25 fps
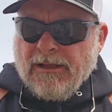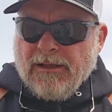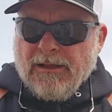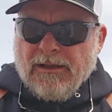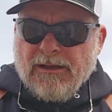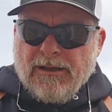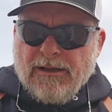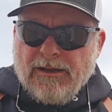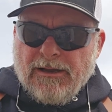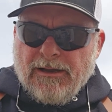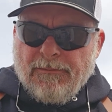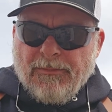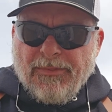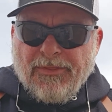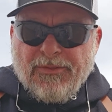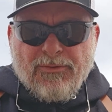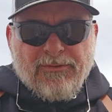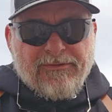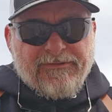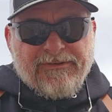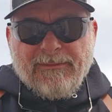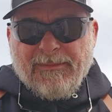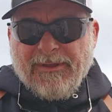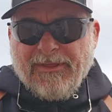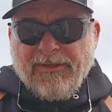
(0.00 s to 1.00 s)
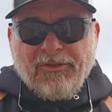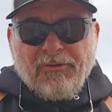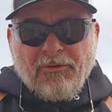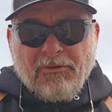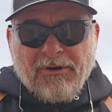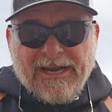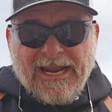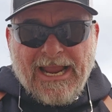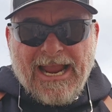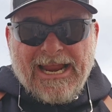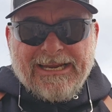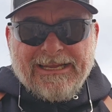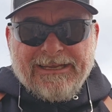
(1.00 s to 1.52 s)
Some of the
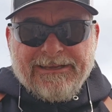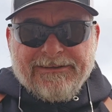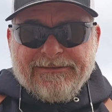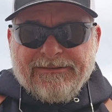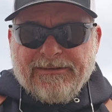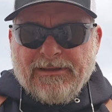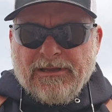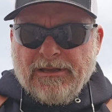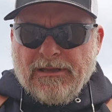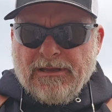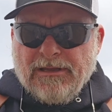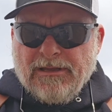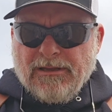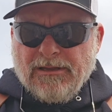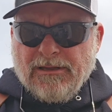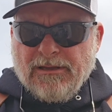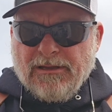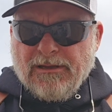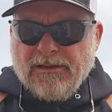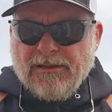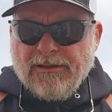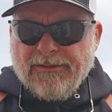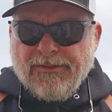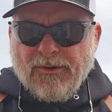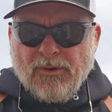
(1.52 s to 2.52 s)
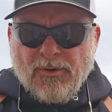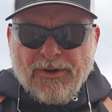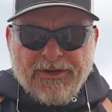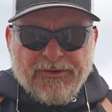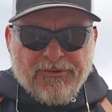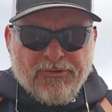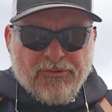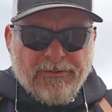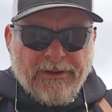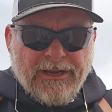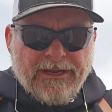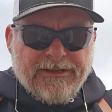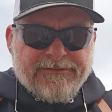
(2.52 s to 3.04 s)
380s,
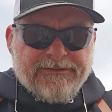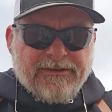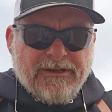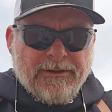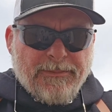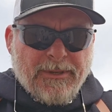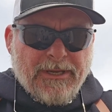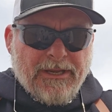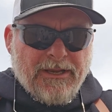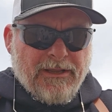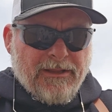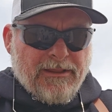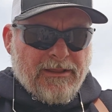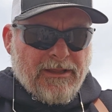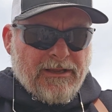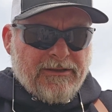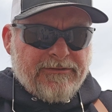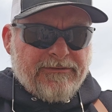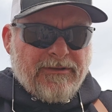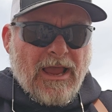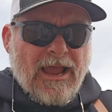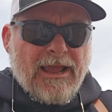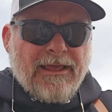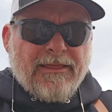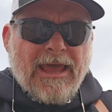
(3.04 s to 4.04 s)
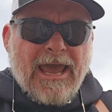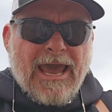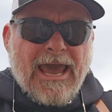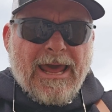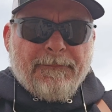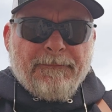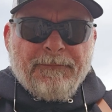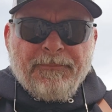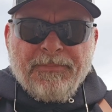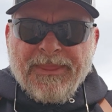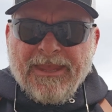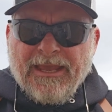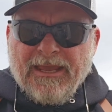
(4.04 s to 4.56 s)
32 ACP, things like that.
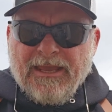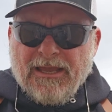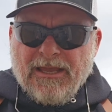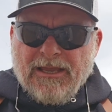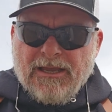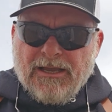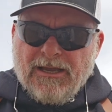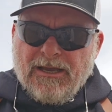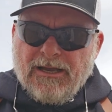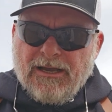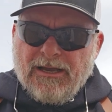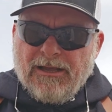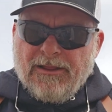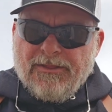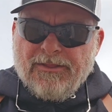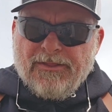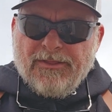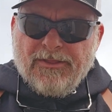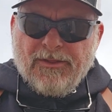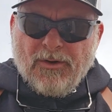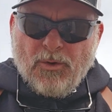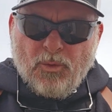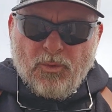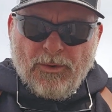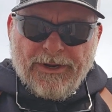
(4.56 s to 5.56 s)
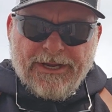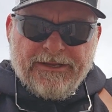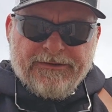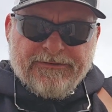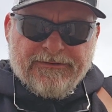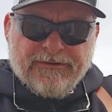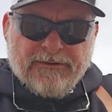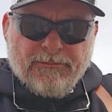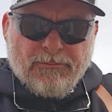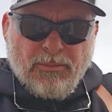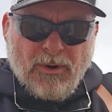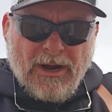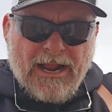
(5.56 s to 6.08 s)
The
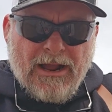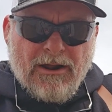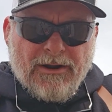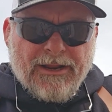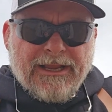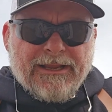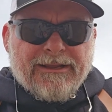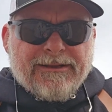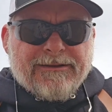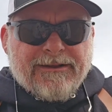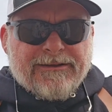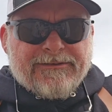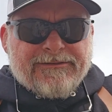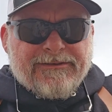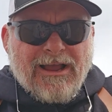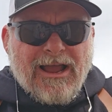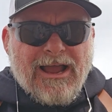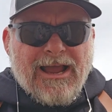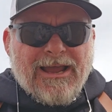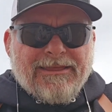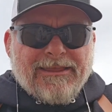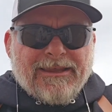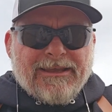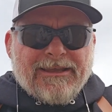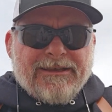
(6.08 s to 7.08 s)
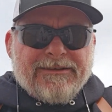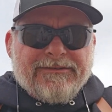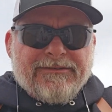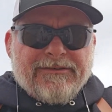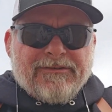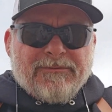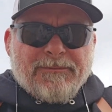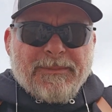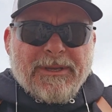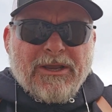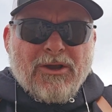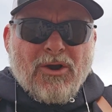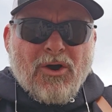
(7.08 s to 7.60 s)
reason Browning designed this
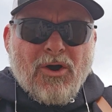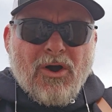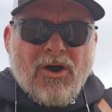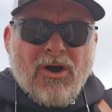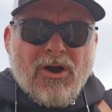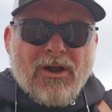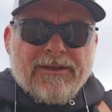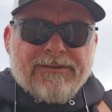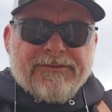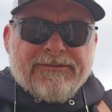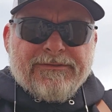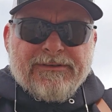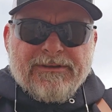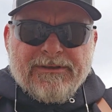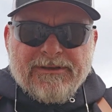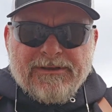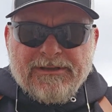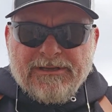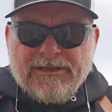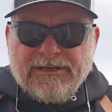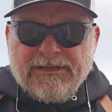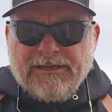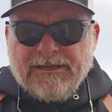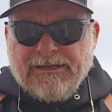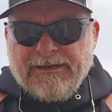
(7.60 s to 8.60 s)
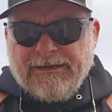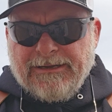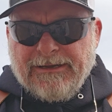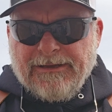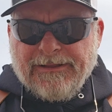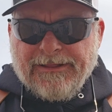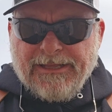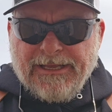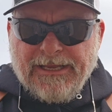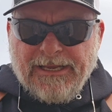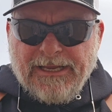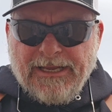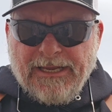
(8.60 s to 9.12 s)
is because
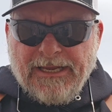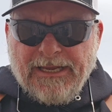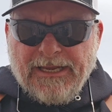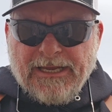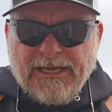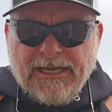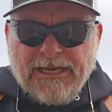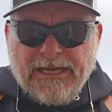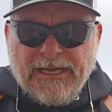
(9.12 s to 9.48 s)
the